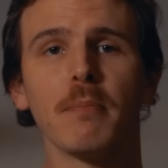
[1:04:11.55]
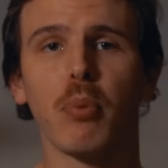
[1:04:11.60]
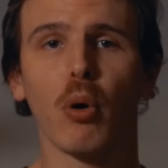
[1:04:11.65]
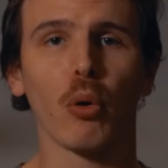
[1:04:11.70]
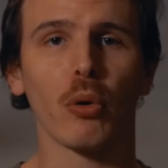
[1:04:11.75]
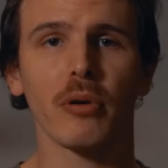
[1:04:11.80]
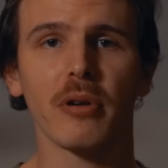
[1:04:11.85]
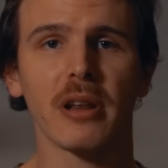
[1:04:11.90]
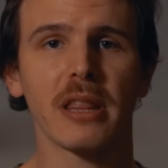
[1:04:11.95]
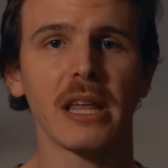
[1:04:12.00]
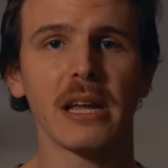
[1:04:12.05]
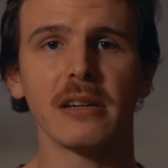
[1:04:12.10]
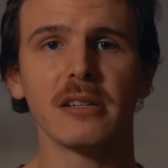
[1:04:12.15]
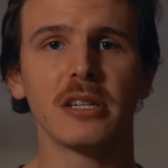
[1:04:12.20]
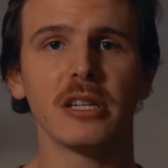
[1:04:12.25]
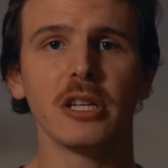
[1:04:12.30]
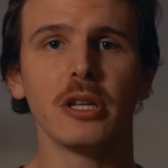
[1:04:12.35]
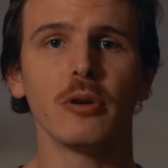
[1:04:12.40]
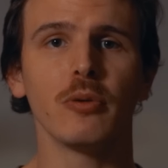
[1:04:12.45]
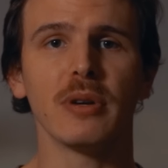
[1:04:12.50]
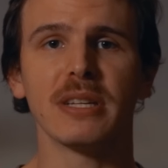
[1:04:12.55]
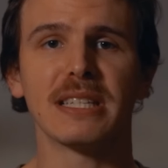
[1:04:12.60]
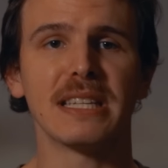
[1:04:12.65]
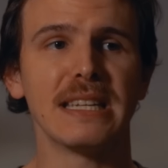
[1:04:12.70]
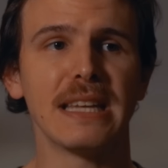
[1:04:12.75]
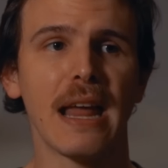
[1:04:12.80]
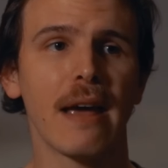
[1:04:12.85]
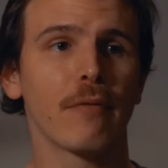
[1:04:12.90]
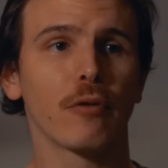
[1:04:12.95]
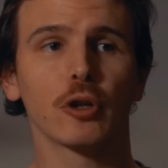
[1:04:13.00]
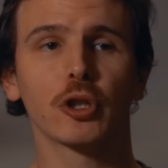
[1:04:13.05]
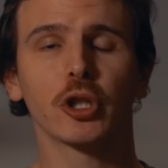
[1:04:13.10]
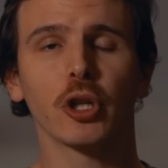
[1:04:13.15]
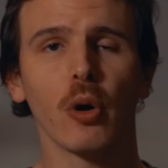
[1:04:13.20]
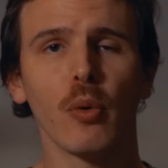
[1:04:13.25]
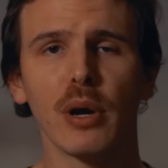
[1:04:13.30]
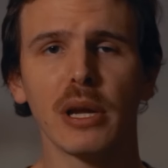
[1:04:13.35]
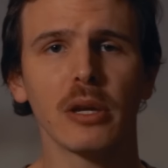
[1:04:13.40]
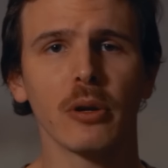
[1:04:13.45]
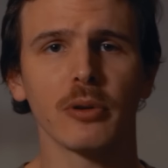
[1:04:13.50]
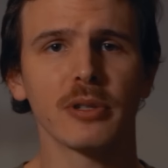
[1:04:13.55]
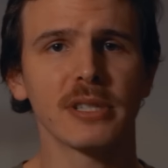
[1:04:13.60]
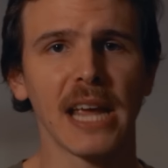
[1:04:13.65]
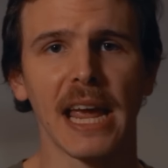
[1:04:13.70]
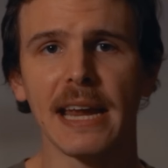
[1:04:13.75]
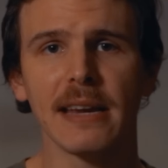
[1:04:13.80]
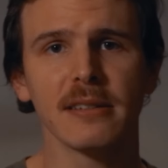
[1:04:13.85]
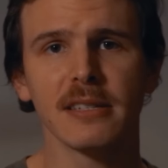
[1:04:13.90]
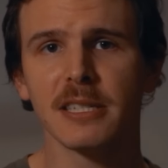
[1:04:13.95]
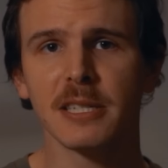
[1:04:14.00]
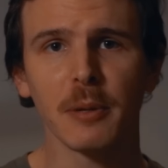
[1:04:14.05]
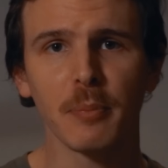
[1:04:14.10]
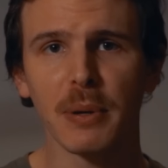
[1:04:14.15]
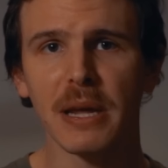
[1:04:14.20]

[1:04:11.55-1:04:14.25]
important thing to you is never showing your taint to